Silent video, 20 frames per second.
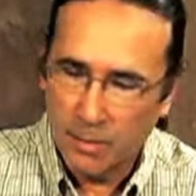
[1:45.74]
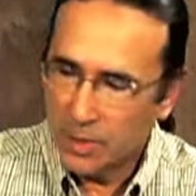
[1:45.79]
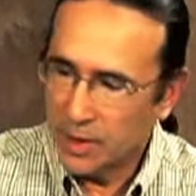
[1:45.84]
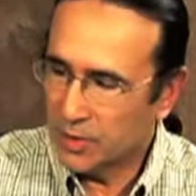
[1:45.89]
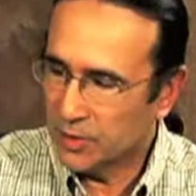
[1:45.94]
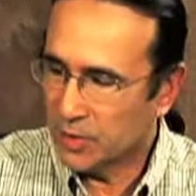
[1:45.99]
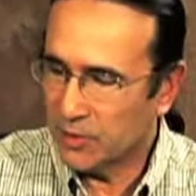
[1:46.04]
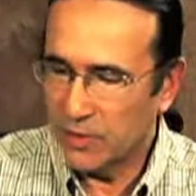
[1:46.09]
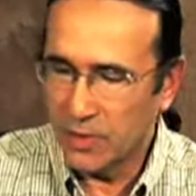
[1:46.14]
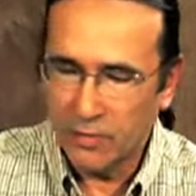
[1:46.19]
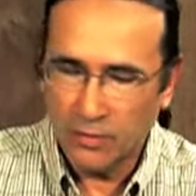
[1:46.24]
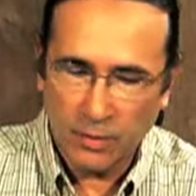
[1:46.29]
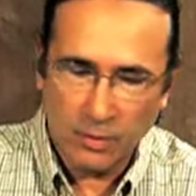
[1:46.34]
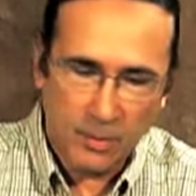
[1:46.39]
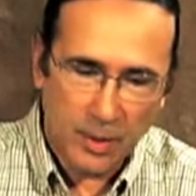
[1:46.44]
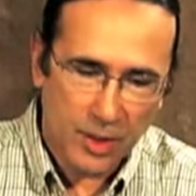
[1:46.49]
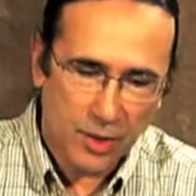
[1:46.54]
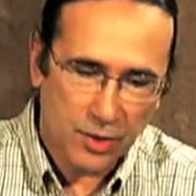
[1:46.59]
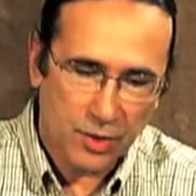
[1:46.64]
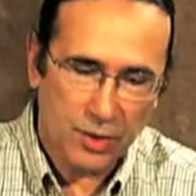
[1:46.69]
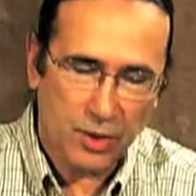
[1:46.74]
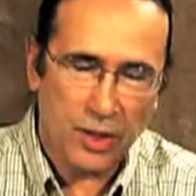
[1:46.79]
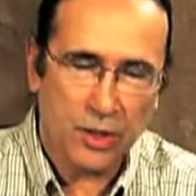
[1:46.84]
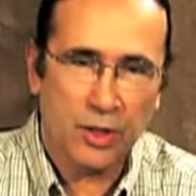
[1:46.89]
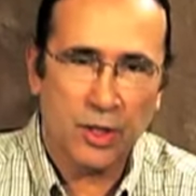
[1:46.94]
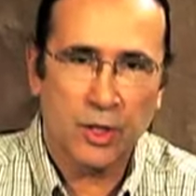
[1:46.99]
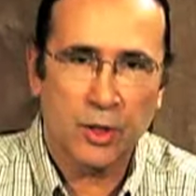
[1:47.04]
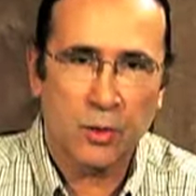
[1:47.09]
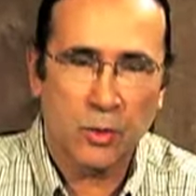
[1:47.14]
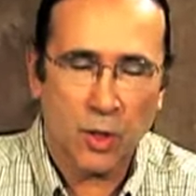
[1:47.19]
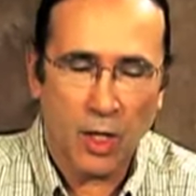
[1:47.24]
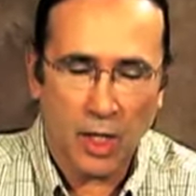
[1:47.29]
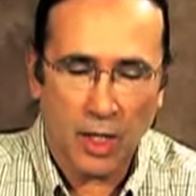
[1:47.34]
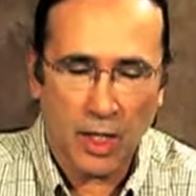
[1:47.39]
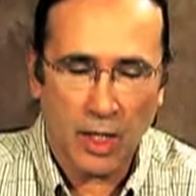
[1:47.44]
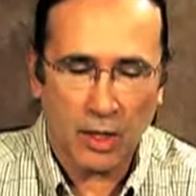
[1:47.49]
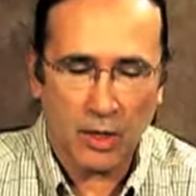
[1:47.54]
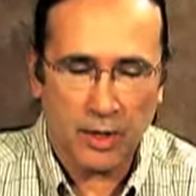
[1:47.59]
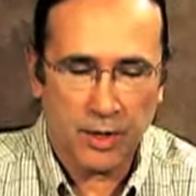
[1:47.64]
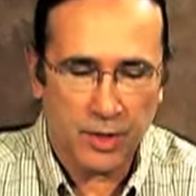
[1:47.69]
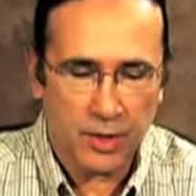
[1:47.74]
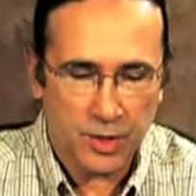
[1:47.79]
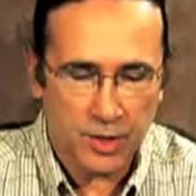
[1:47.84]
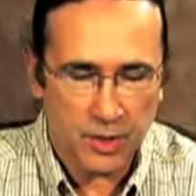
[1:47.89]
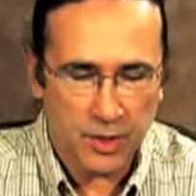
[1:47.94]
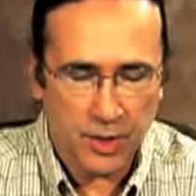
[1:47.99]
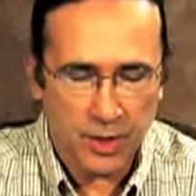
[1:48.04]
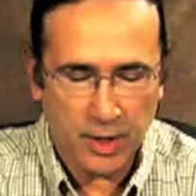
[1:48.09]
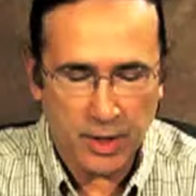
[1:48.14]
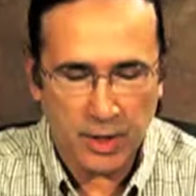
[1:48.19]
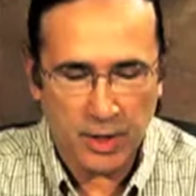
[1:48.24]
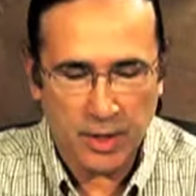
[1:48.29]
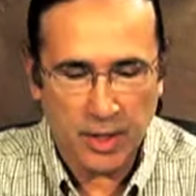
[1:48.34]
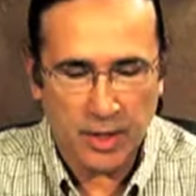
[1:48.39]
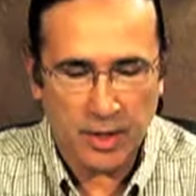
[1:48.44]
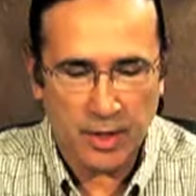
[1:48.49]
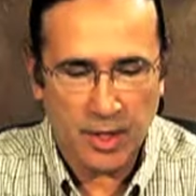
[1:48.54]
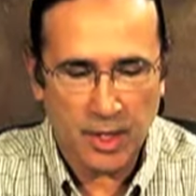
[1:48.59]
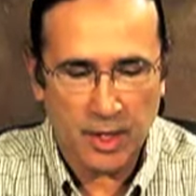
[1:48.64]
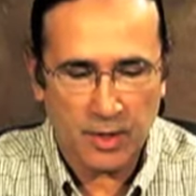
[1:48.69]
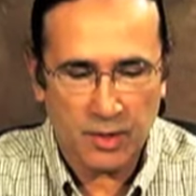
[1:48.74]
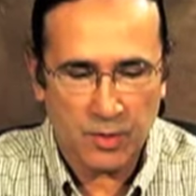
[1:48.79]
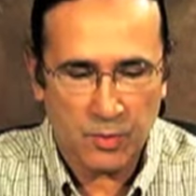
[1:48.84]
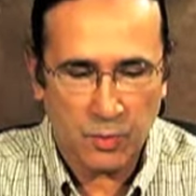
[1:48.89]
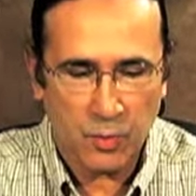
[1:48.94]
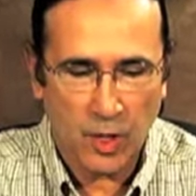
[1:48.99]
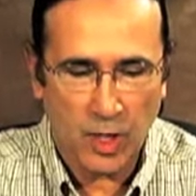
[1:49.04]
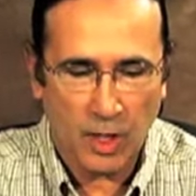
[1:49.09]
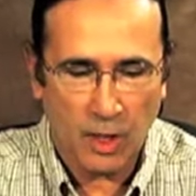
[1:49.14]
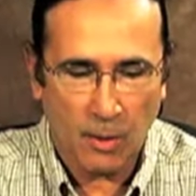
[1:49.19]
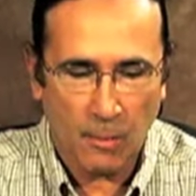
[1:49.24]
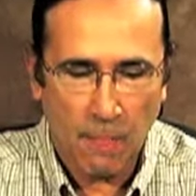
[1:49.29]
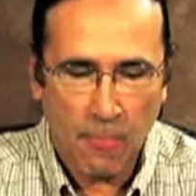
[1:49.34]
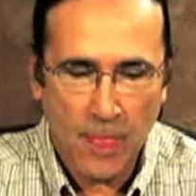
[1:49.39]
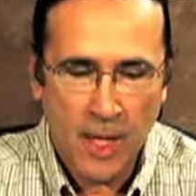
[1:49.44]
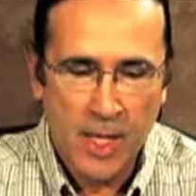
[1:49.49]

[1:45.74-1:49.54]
piece of information on the URL here so you can get that as well.